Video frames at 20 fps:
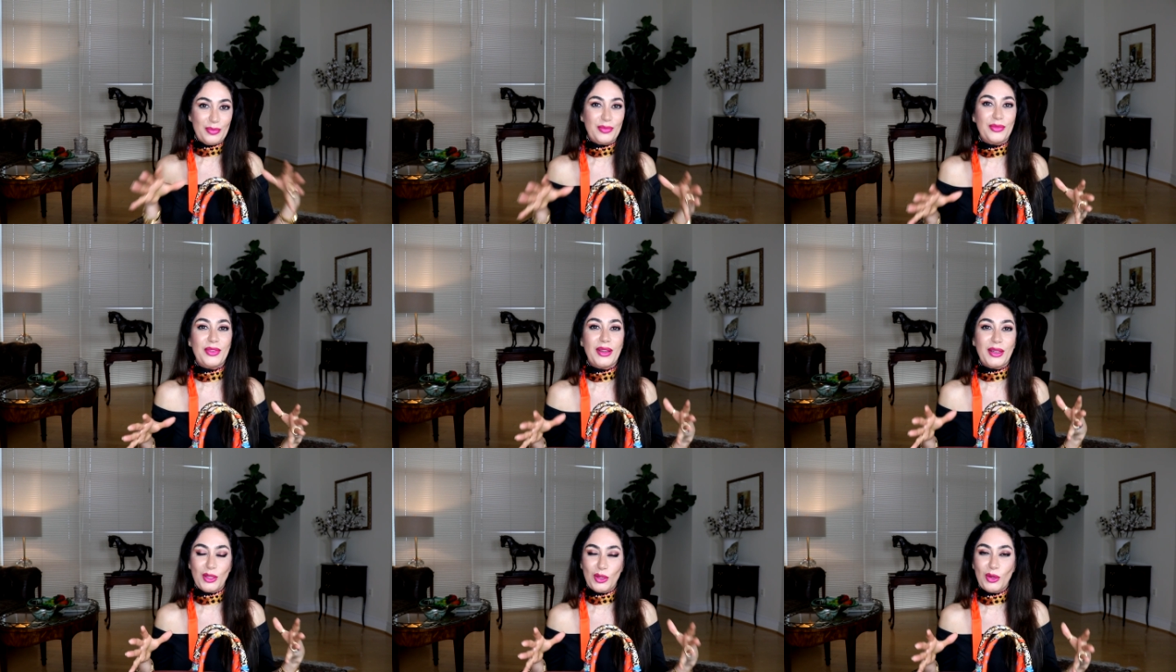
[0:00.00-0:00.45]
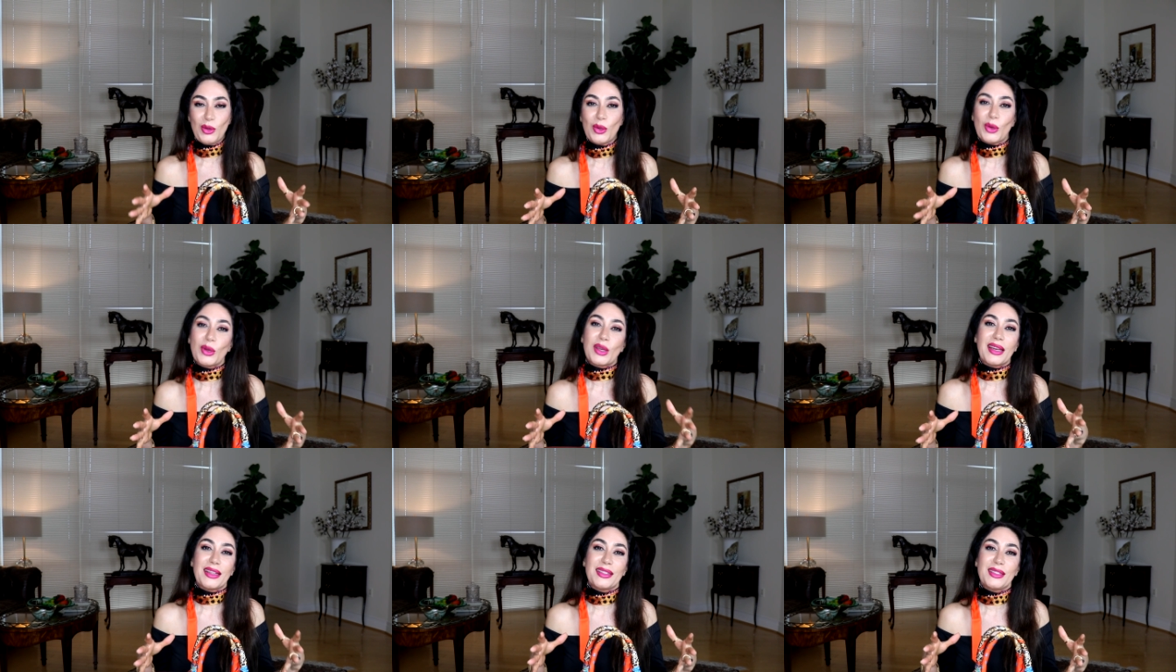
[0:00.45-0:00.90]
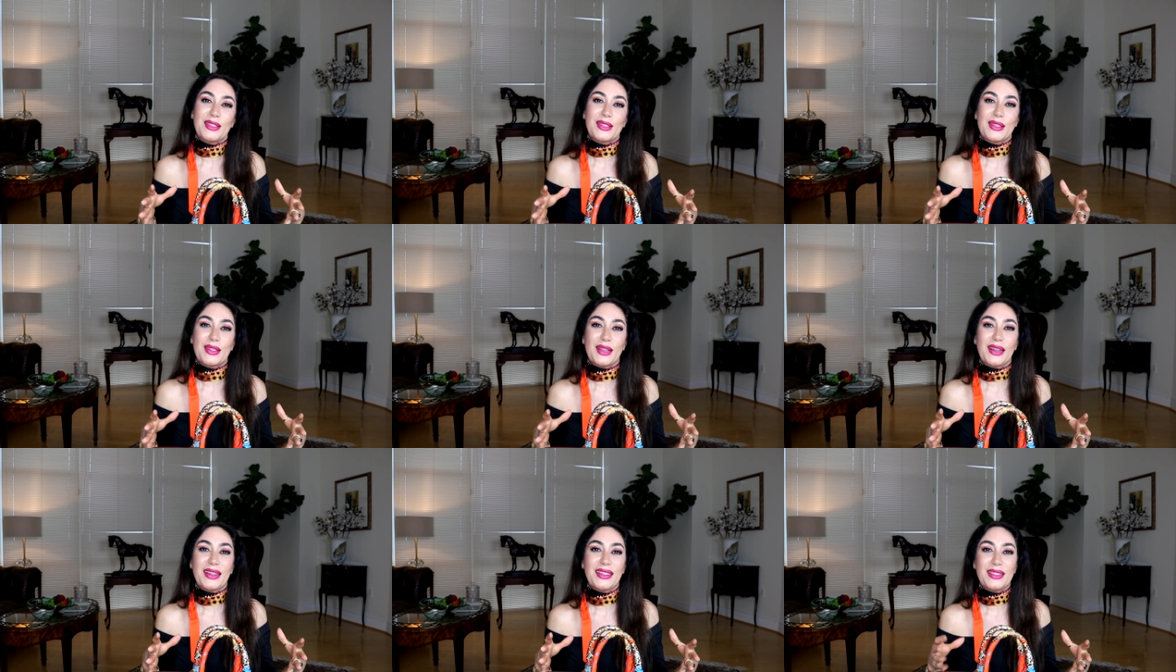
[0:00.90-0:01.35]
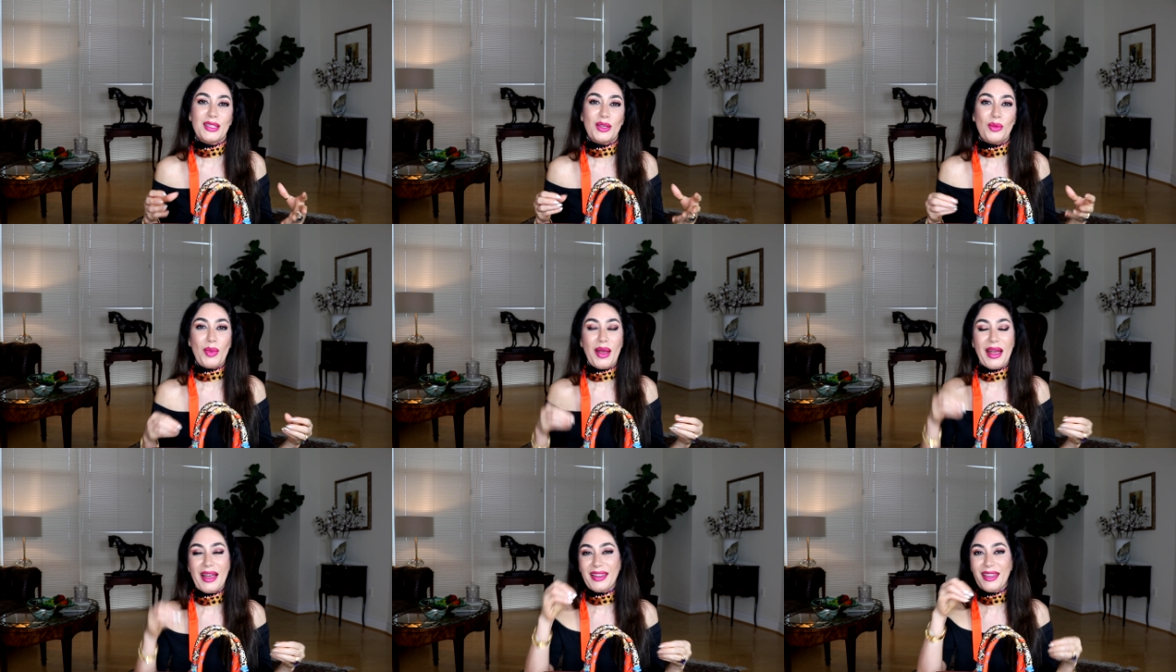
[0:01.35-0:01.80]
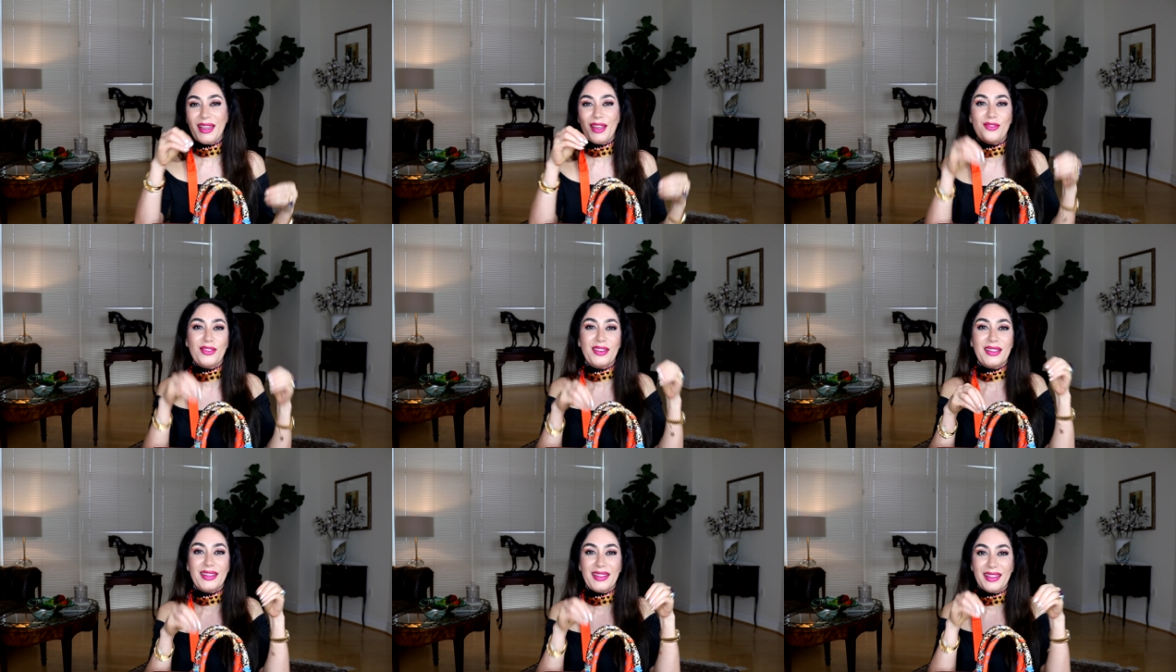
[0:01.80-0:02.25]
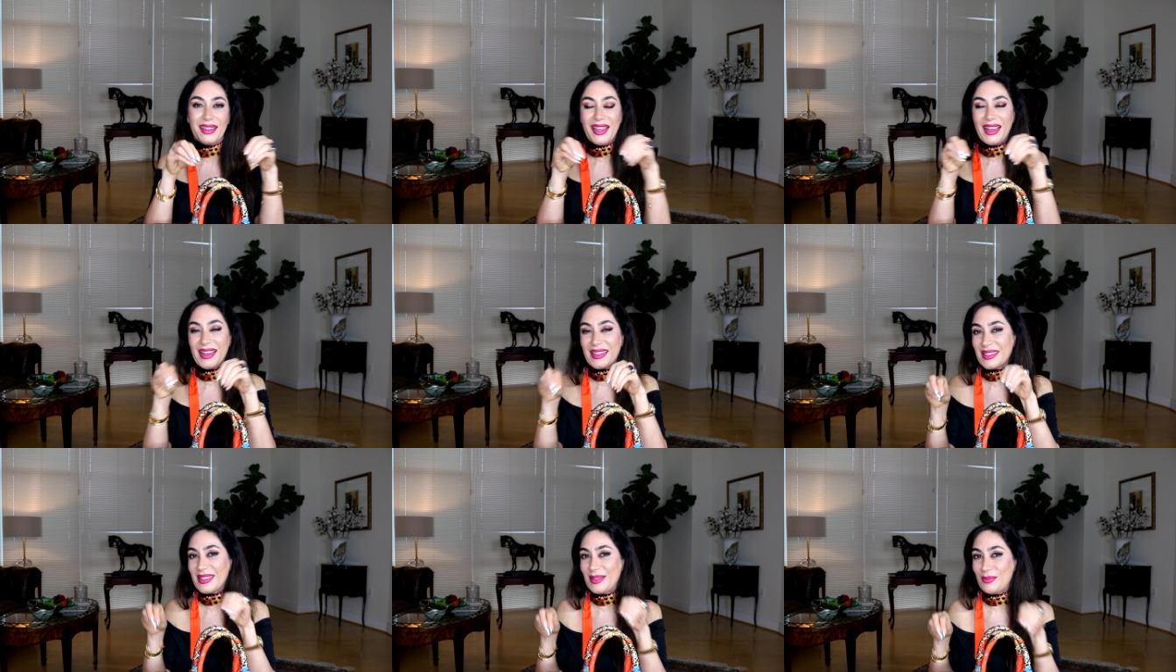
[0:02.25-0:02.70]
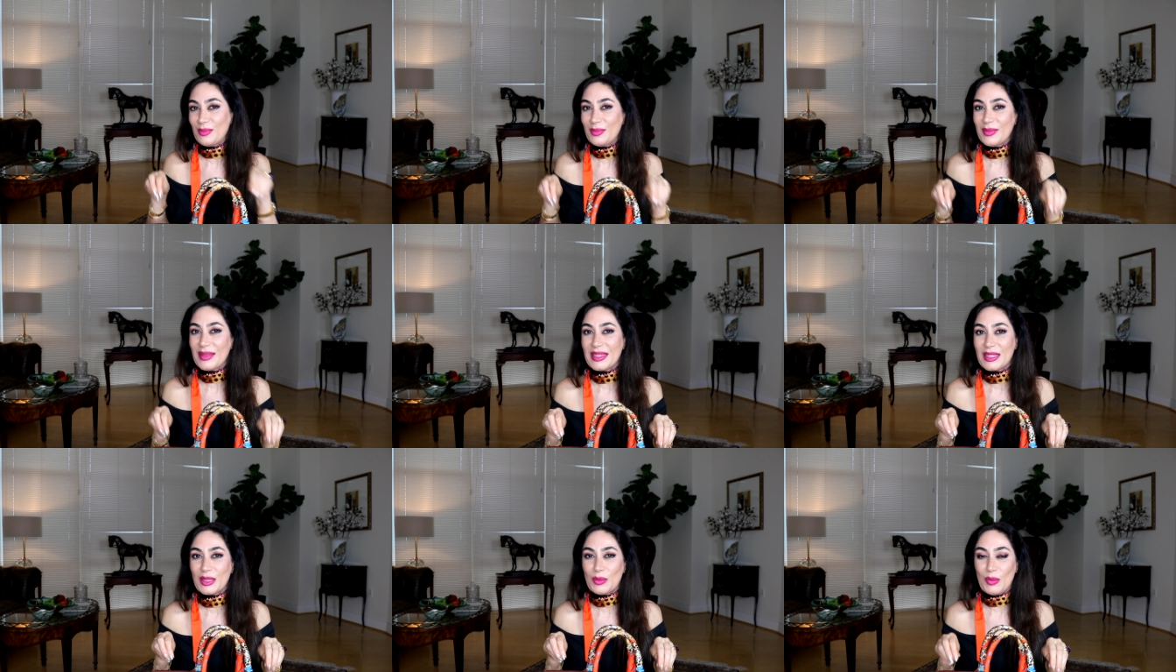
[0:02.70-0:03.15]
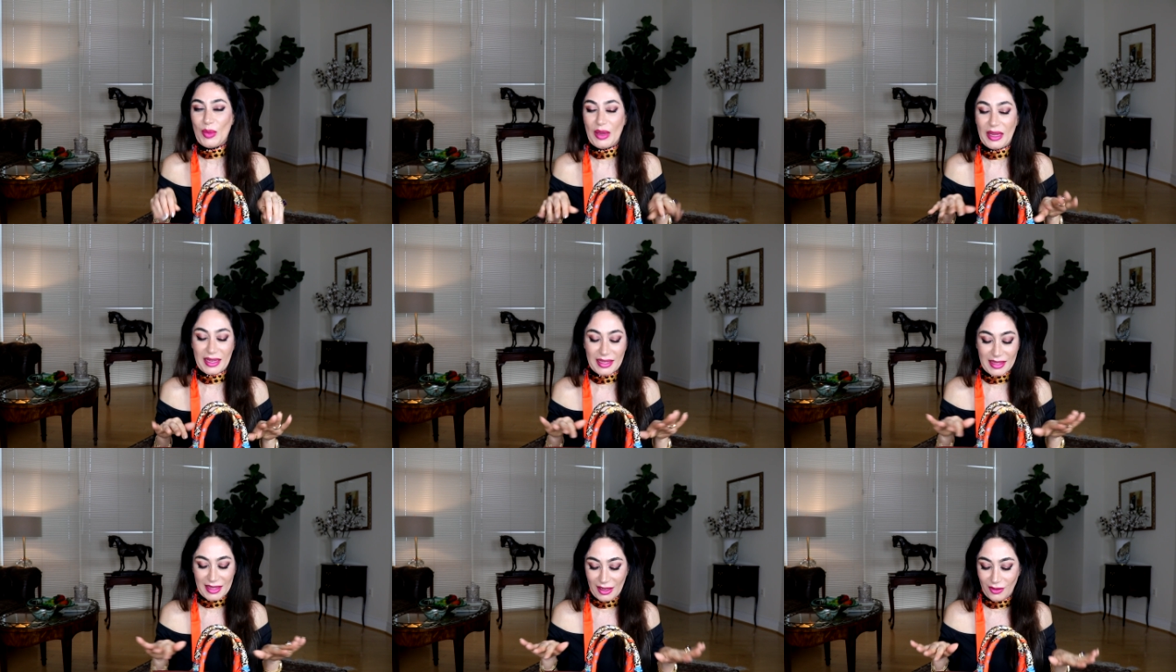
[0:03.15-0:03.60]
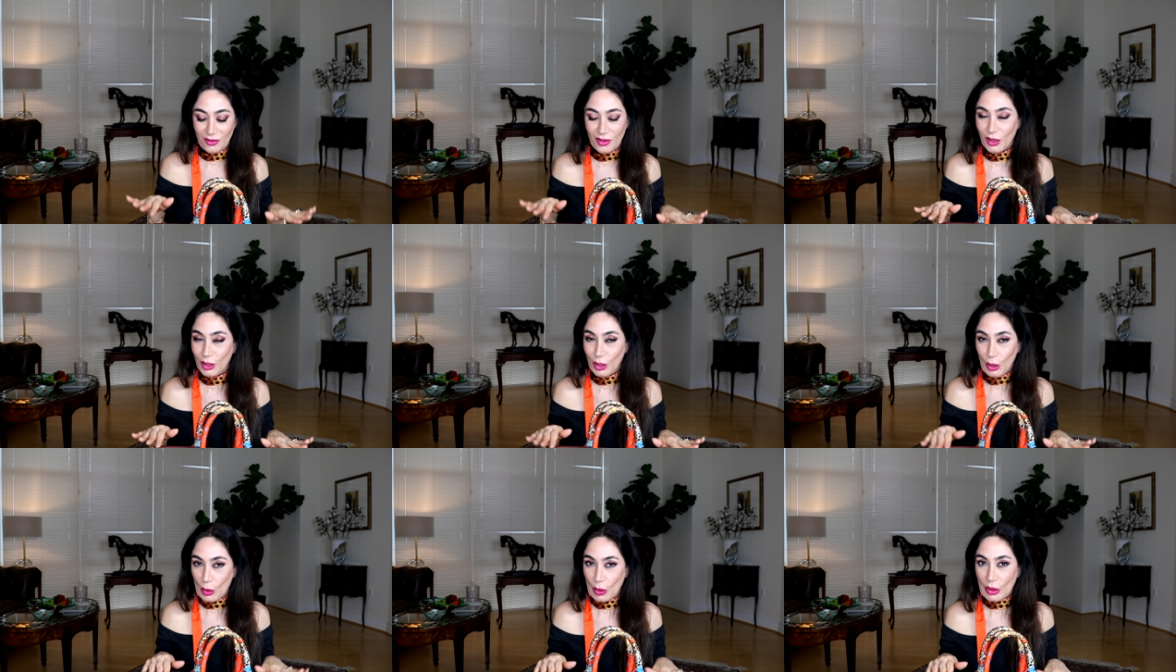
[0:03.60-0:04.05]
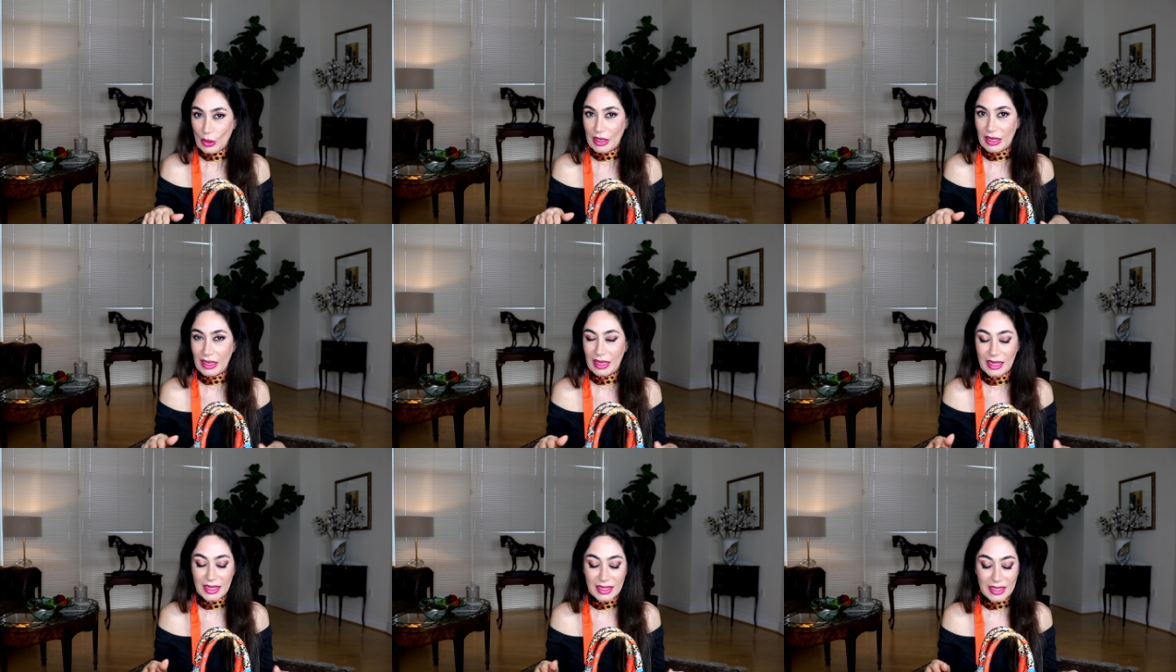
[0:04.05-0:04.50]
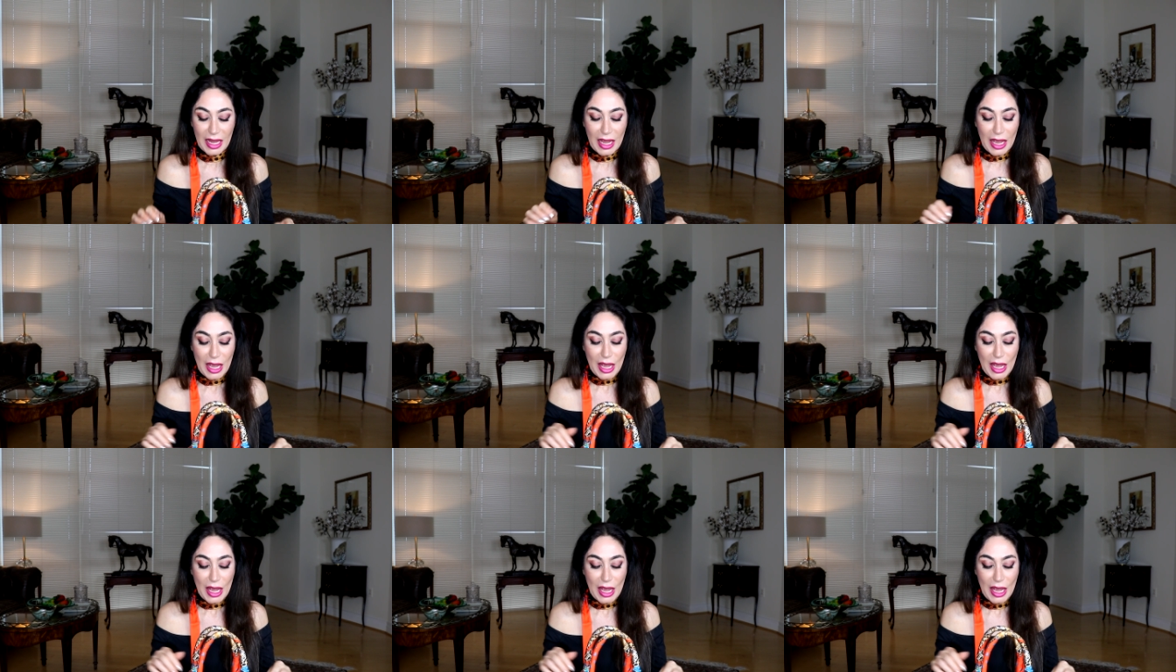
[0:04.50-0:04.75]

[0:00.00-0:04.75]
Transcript: when you look at inside their bag, everything has a, a space. I'm very organized.